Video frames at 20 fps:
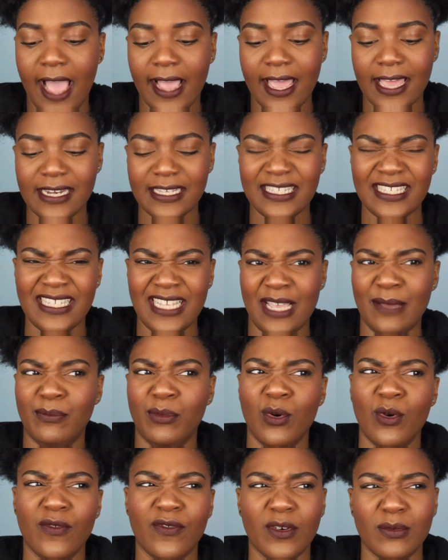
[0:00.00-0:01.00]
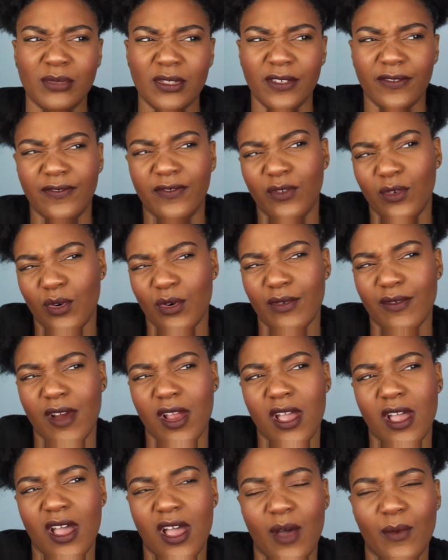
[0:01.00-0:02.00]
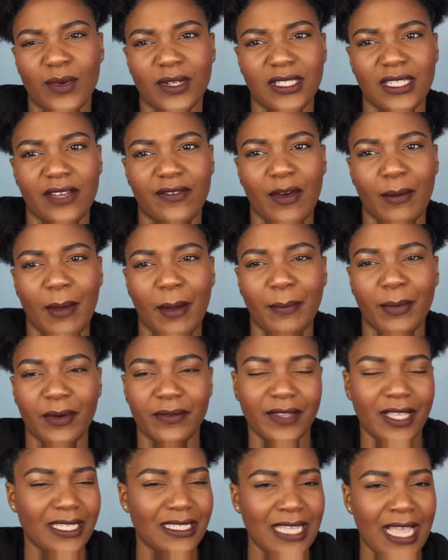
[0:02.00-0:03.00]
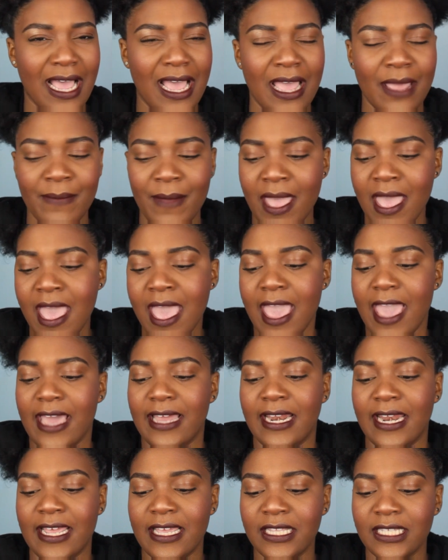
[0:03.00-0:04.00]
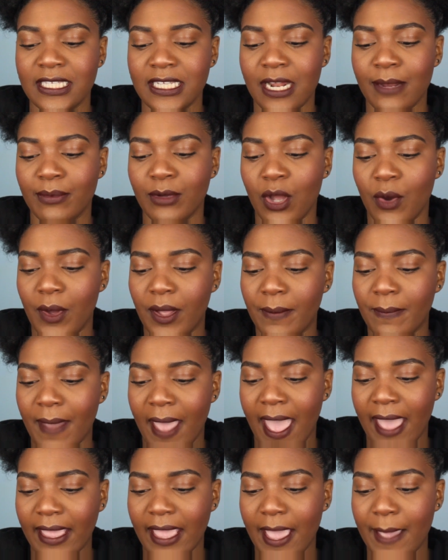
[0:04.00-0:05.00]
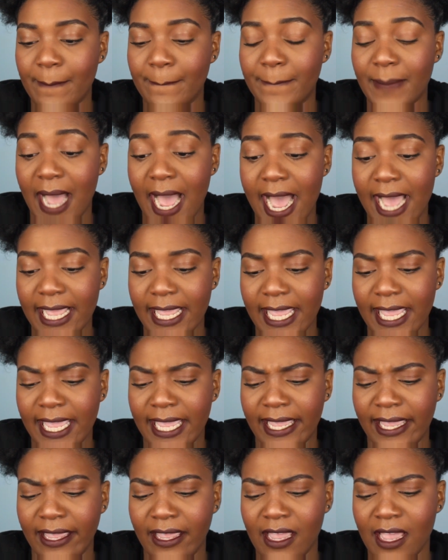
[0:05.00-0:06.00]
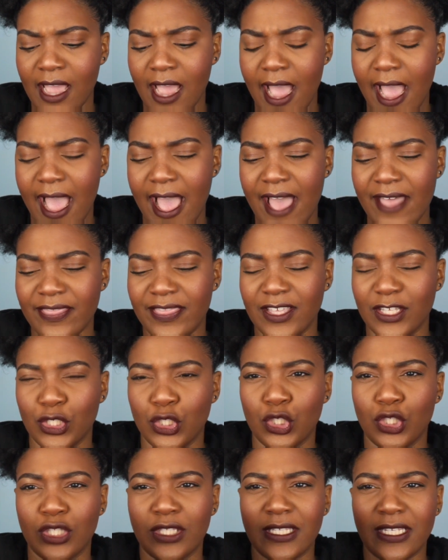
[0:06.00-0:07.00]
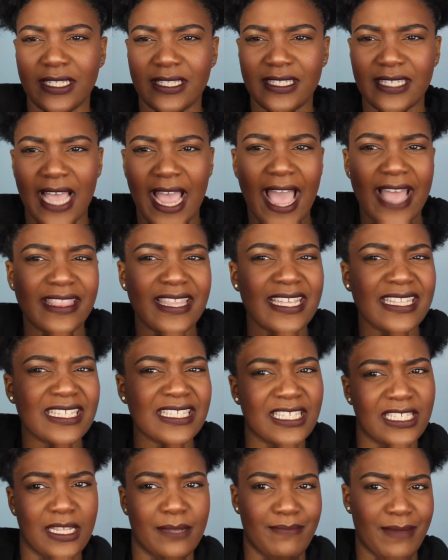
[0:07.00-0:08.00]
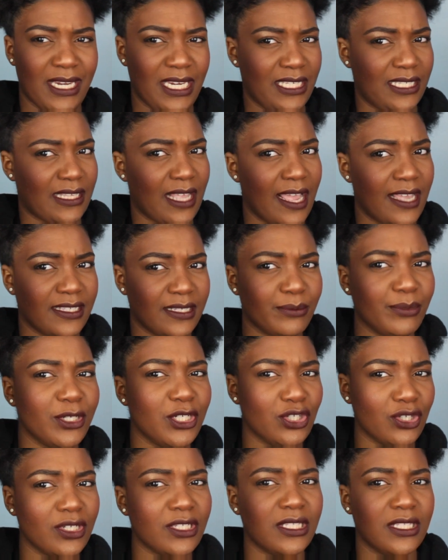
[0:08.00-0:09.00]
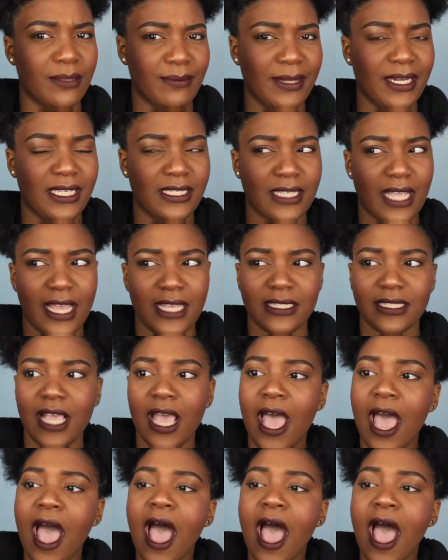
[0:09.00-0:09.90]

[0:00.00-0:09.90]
I got a sample from Sephora, I want to say around my birthday time, and I ended up going back and buying this, I think this is a mini size. I'm pretty sure this is the mini size.